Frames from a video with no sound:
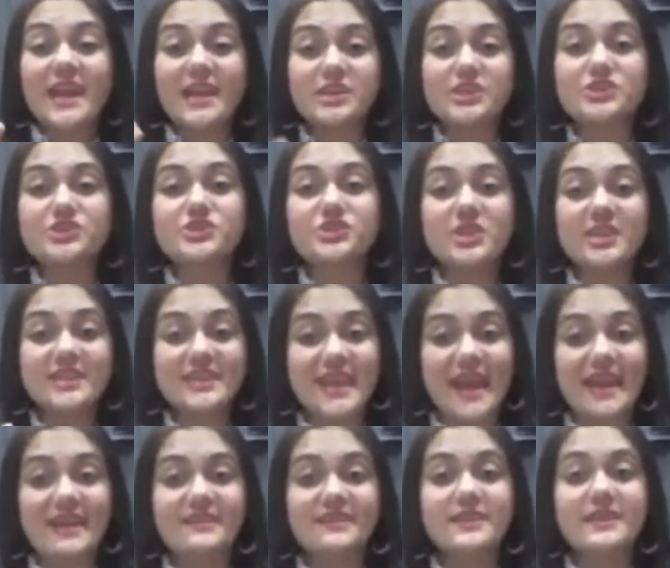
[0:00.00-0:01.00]
additional
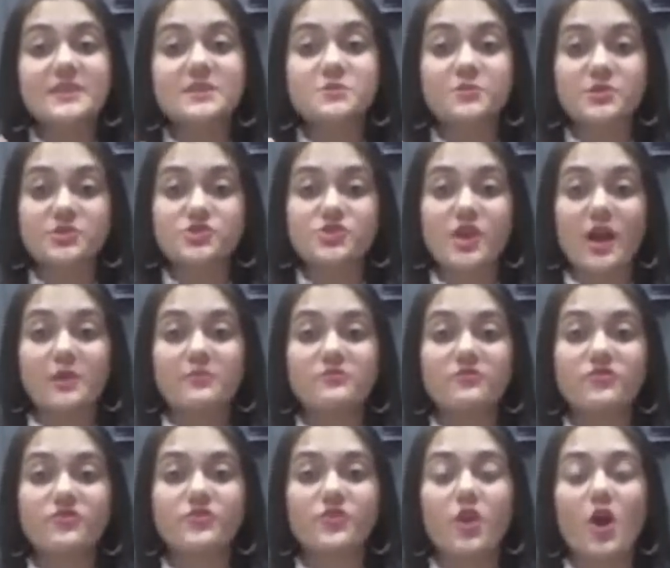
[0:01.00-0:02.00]
calories which
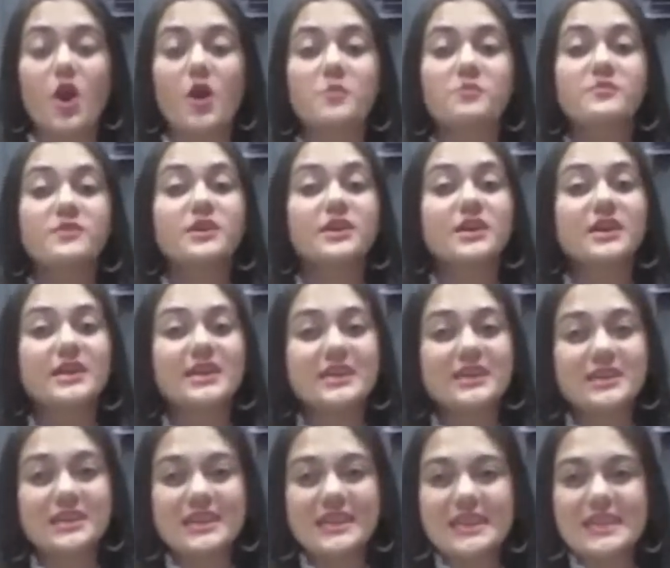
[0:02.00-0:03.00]
come from
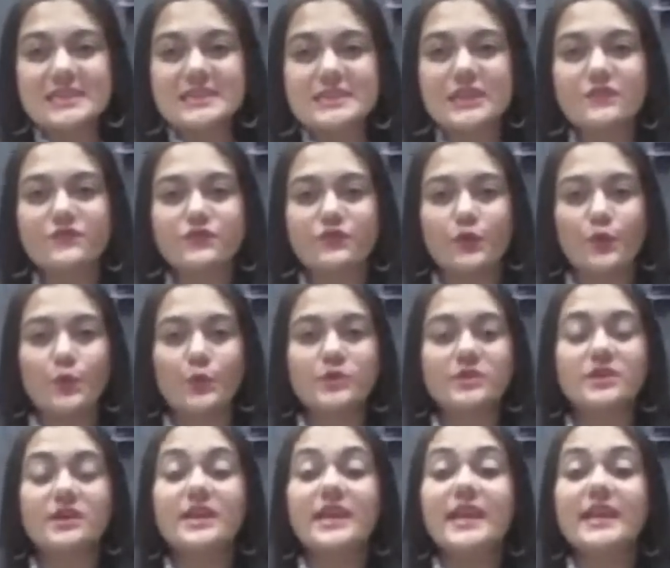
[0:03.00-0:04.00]
greasy
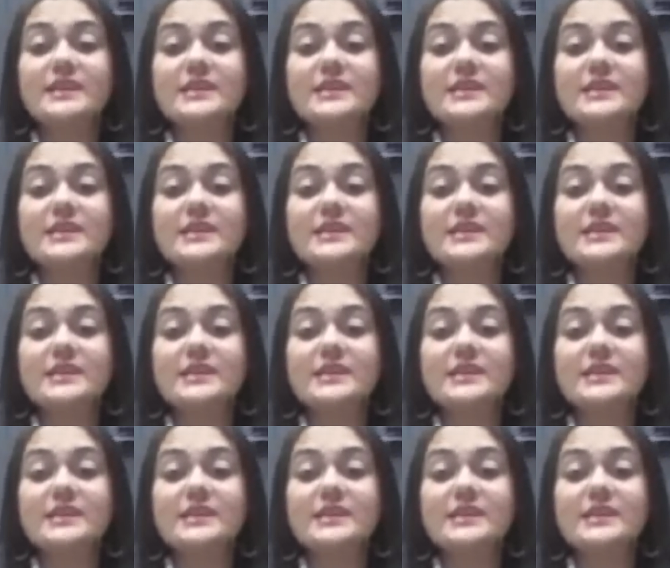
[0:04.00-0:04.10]
food.